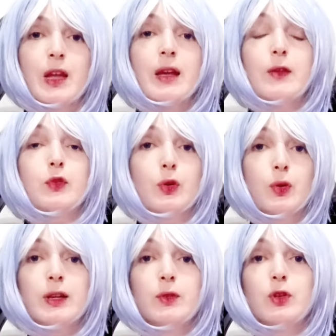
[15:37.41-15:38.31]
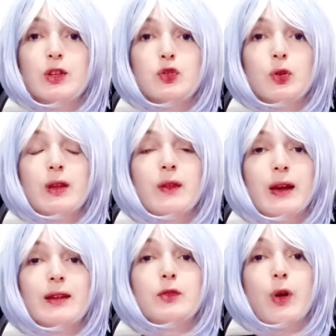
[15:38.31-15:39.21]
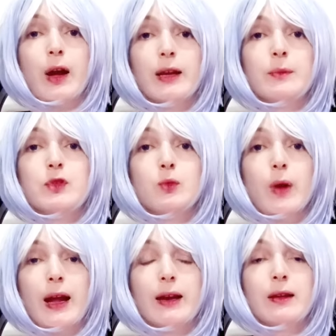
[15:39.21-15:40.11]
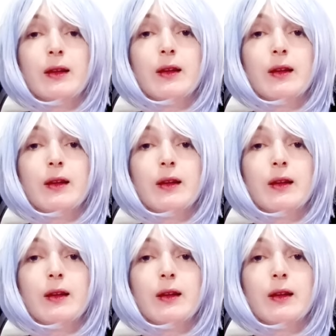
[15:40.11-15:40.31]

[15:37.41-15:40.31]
If you look into history, there are tribes where